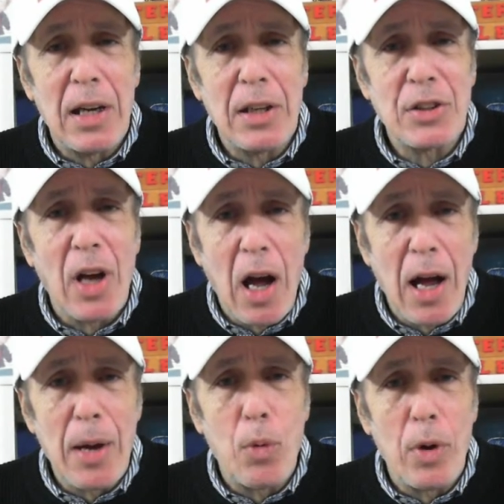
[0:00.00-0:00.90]
as
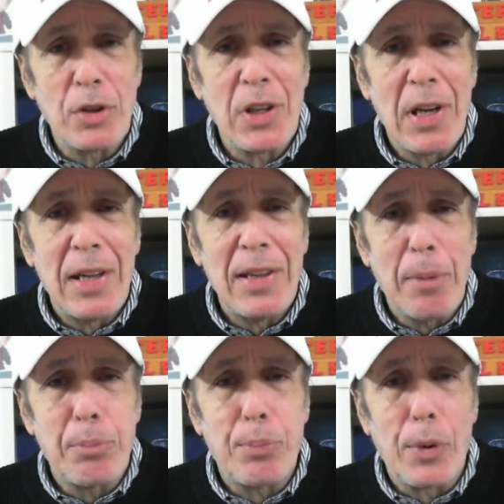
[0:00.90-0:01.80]
I was
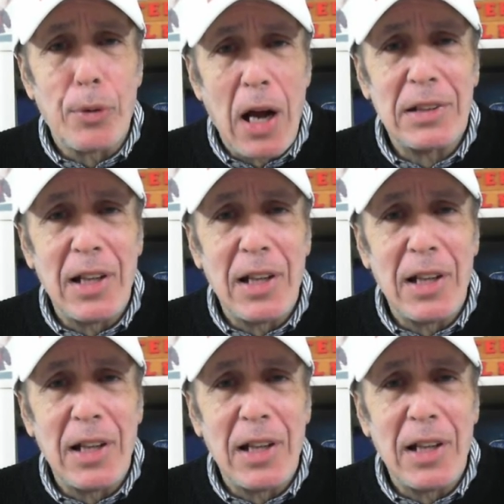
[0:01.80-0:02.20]
that Brock